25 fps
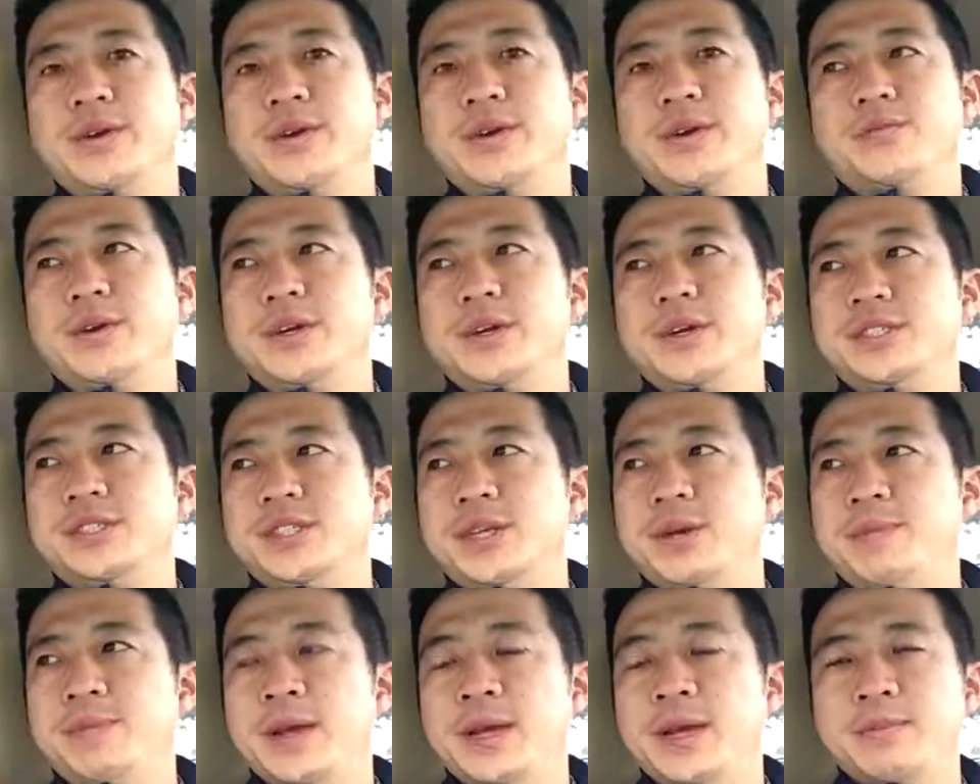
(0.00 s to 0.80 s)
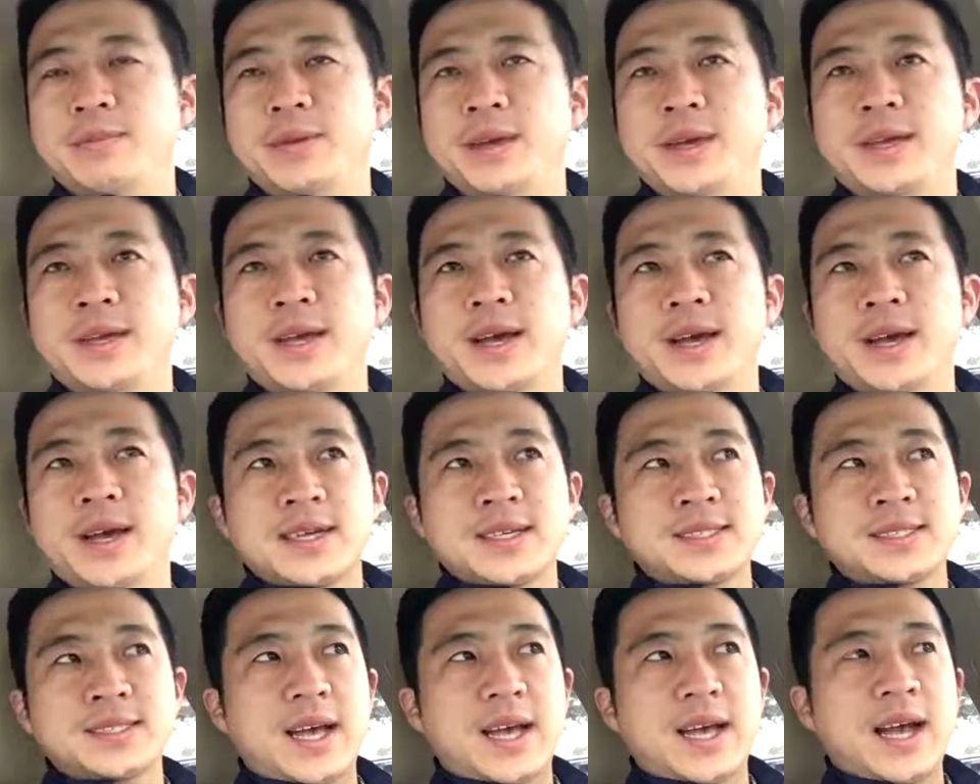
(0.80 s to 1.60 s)
free shipping because
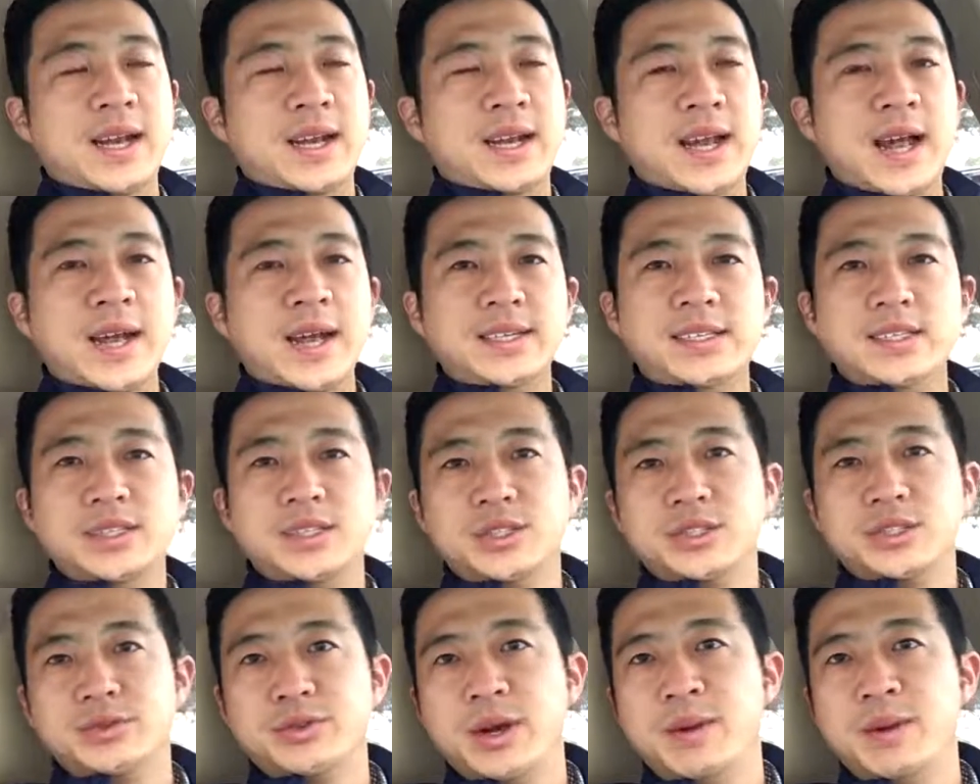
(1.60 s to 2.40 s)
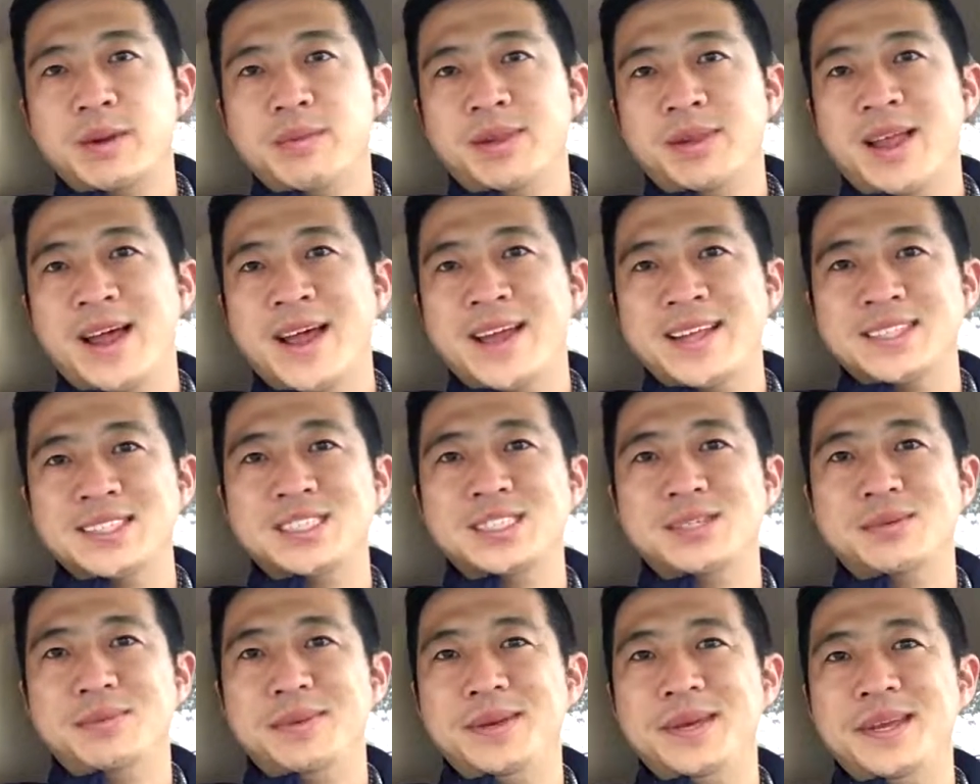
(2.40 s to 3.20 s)
I'd like to streamline
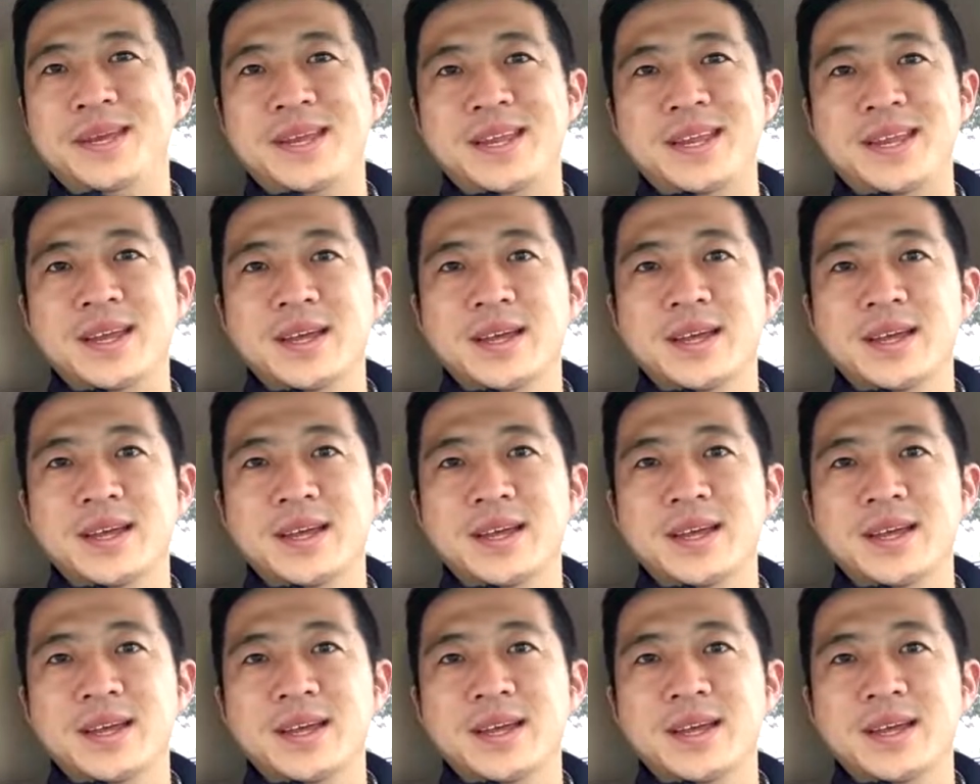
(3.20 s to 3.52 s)
speed.